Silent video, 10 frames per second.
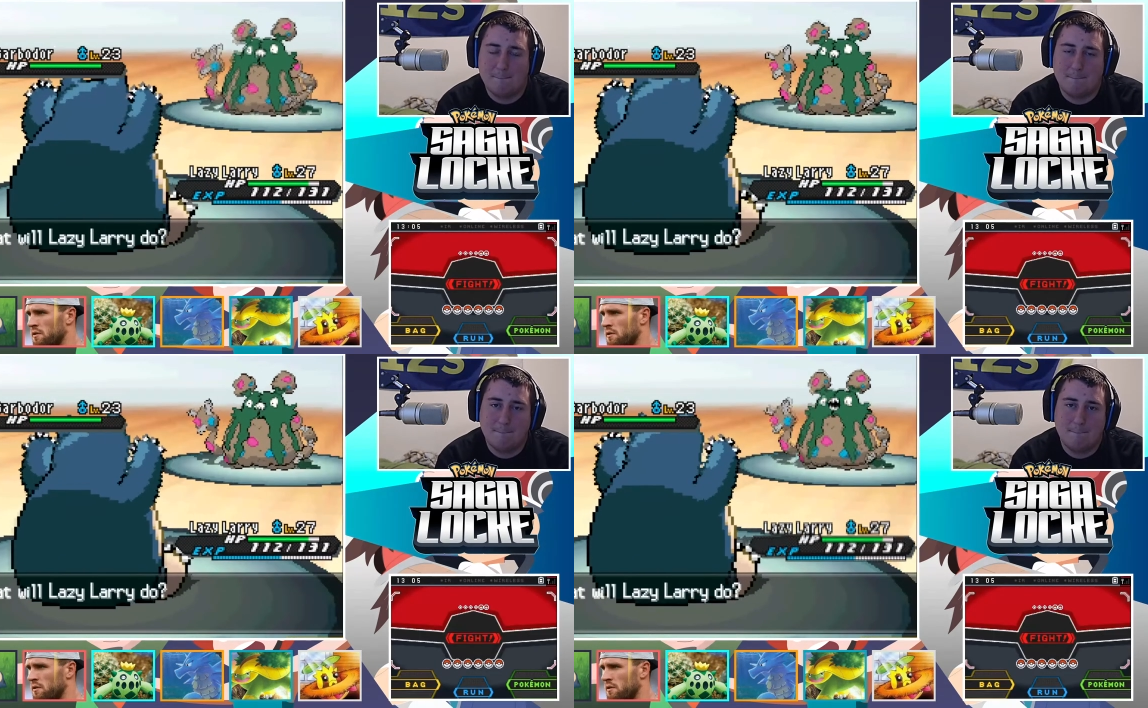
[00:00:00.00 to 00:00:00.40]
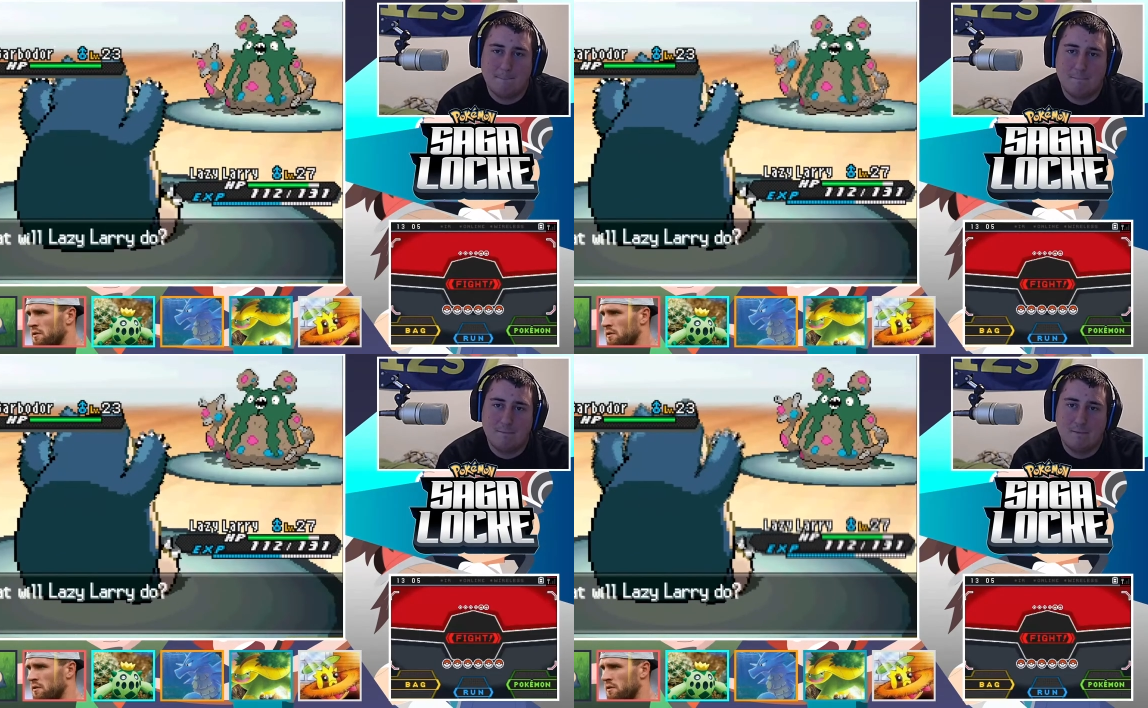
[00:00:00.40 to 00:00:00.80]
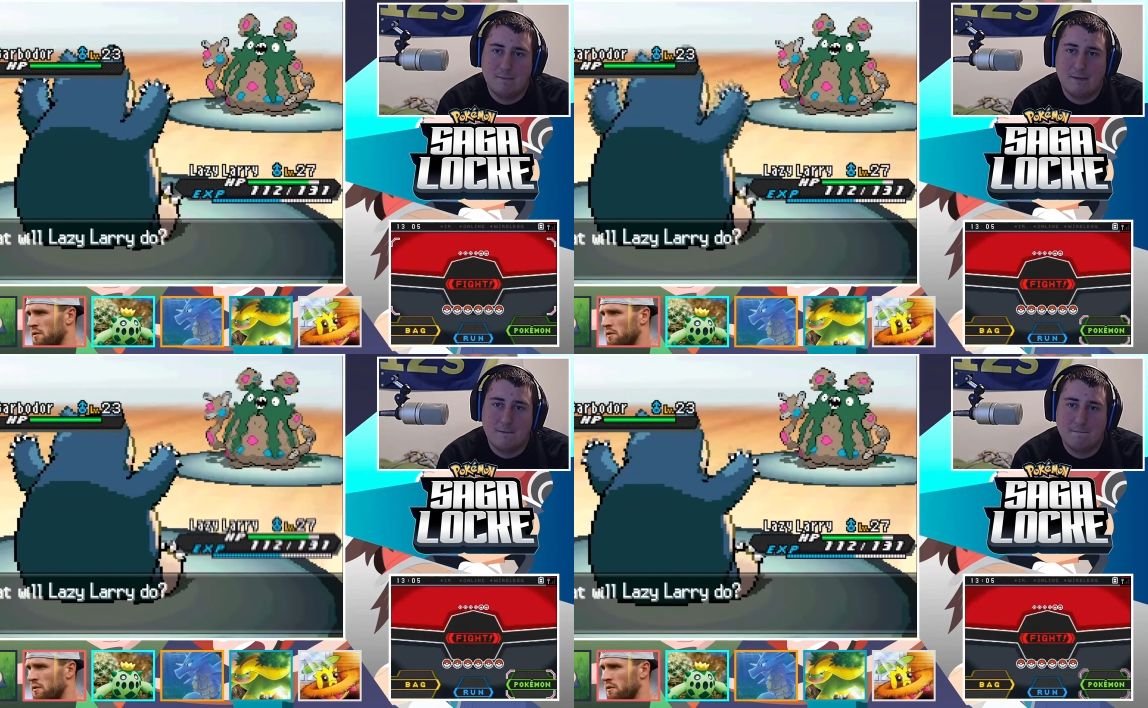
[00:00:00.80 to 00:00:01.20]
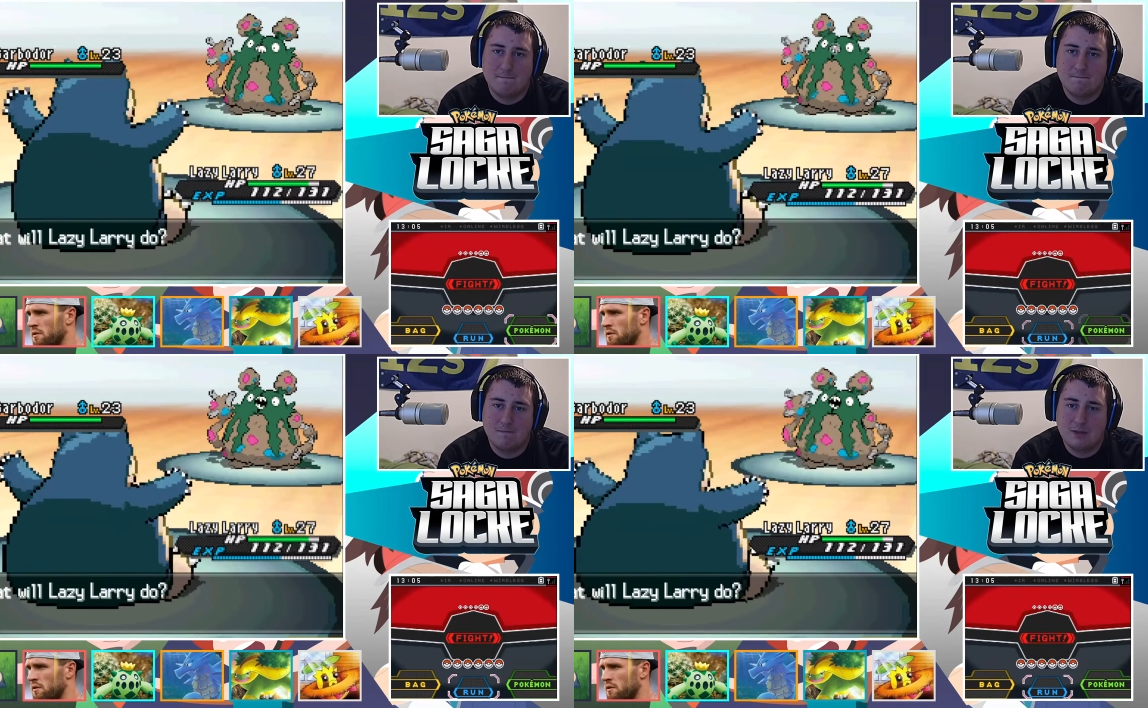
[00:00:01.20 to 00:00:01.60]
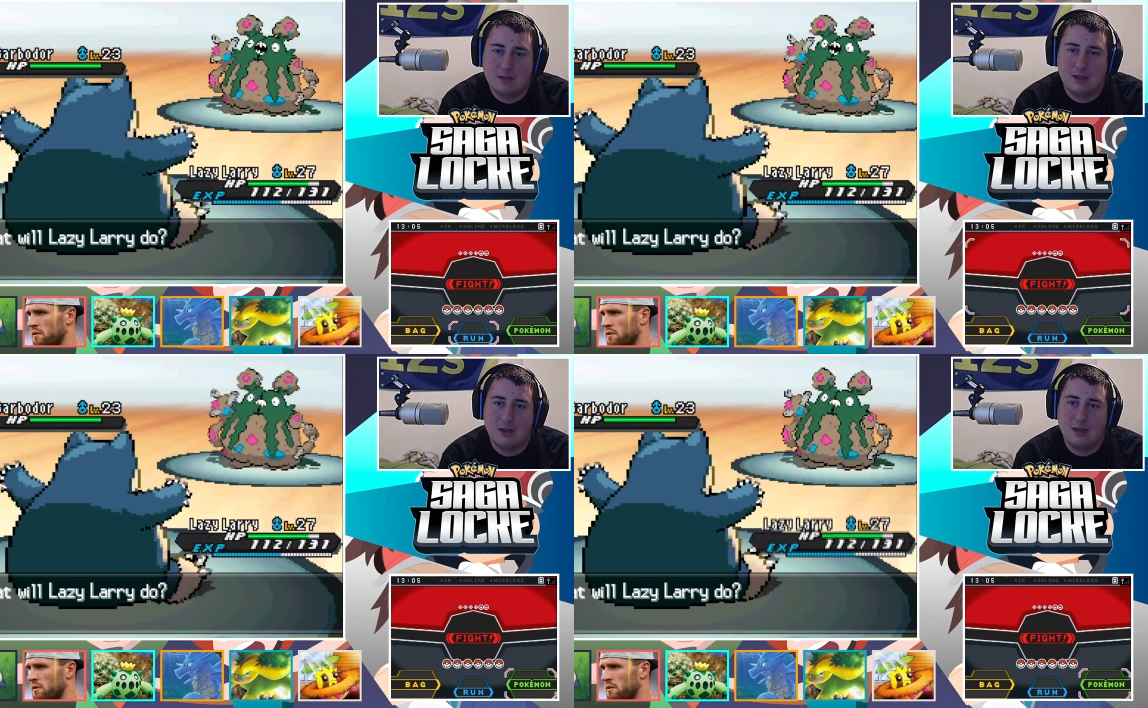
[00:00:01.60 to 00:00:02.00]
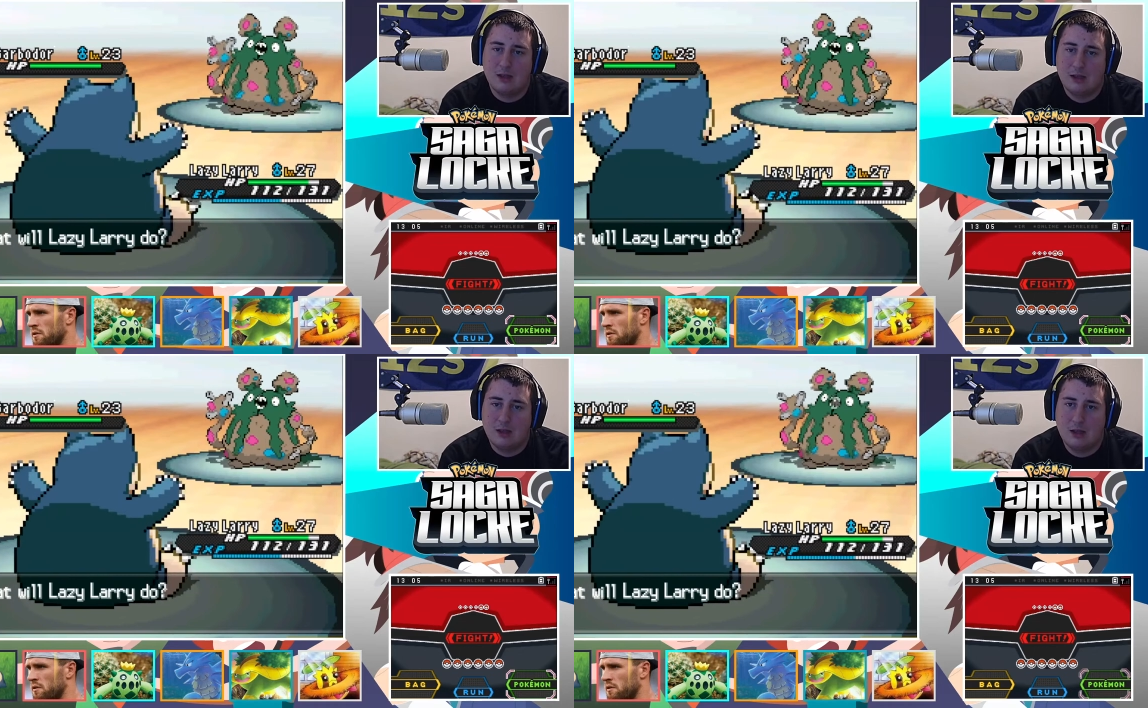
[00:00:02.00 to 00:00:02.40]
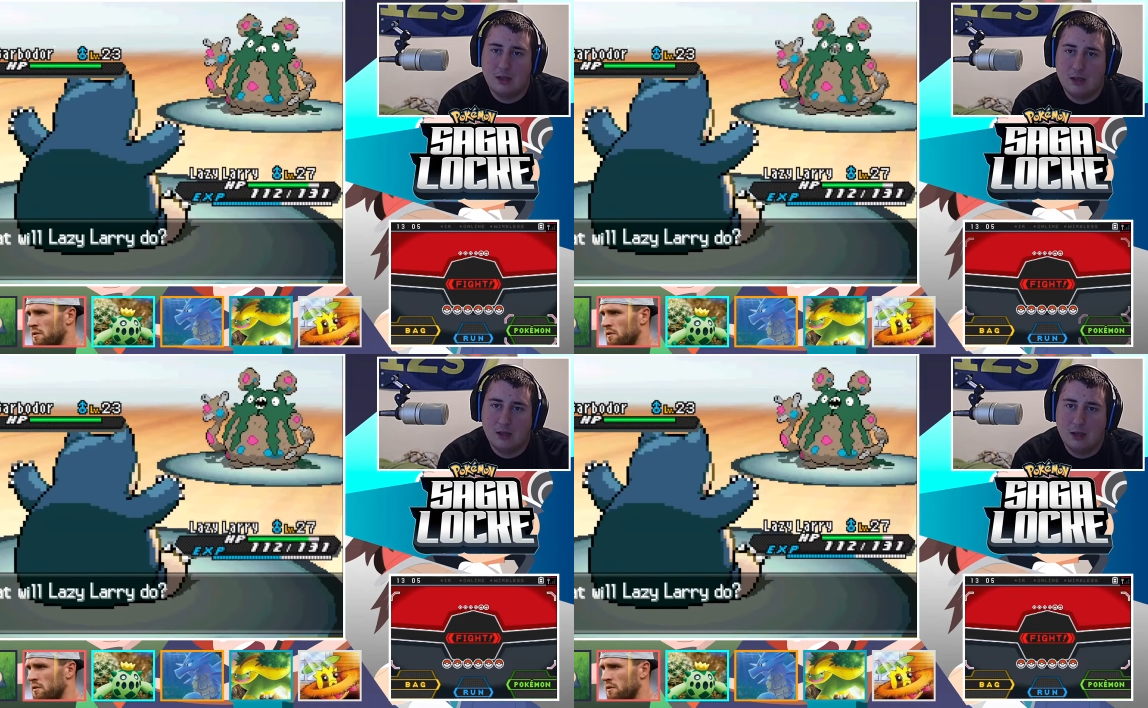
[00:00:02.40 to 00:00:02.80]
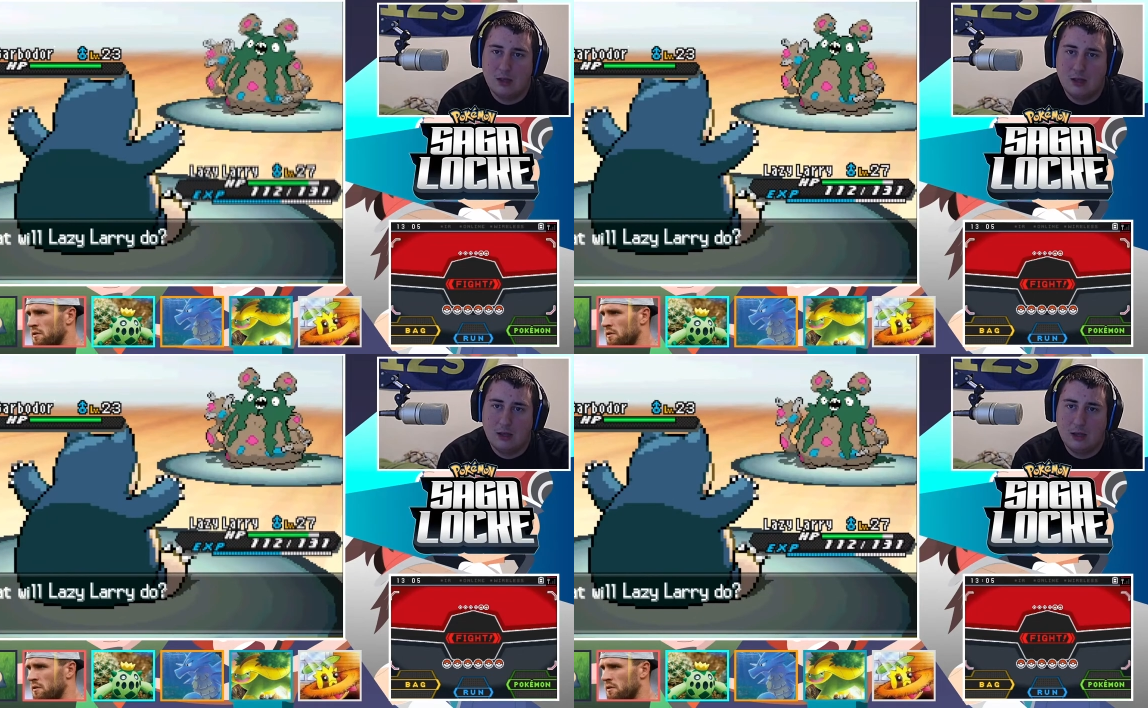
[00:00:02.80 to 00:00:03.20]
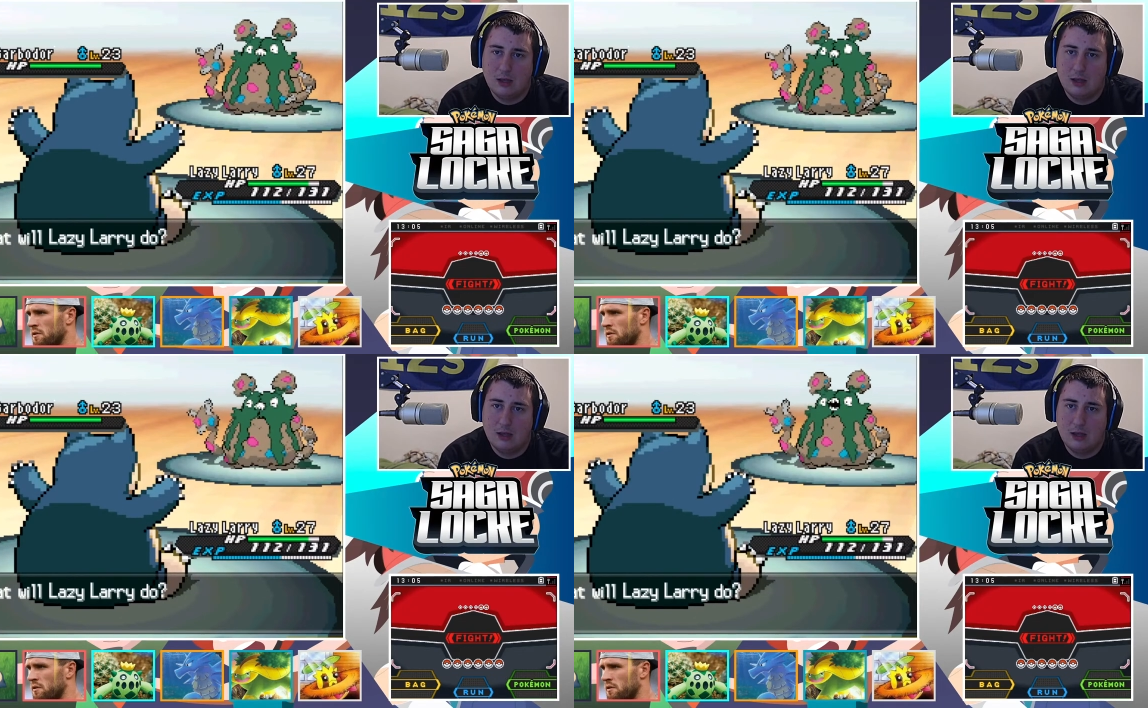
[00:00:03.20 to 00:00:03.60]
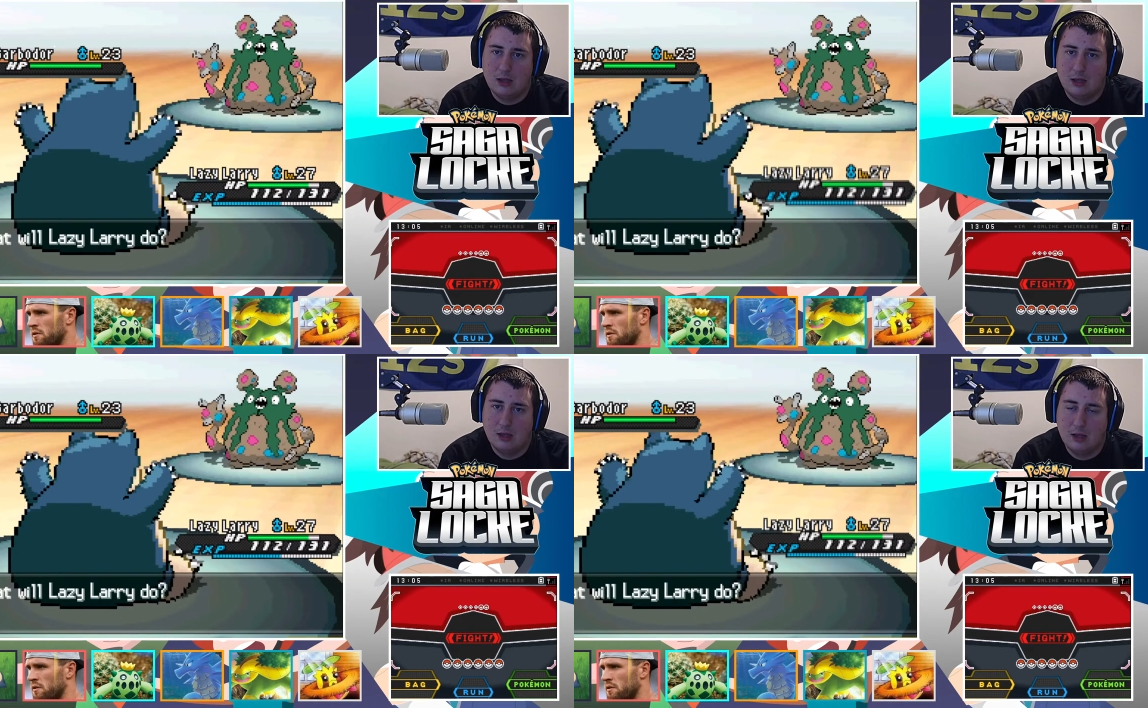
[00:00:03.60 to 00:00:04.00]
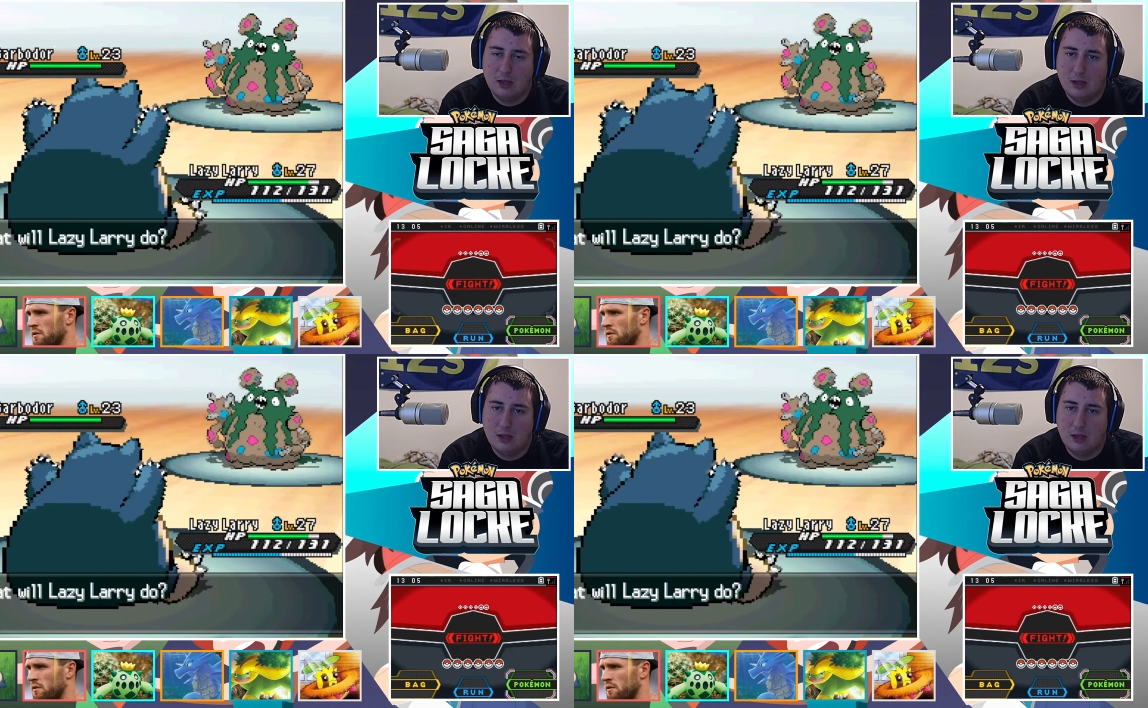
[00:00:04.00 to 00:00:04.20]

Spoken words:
Nothing is said.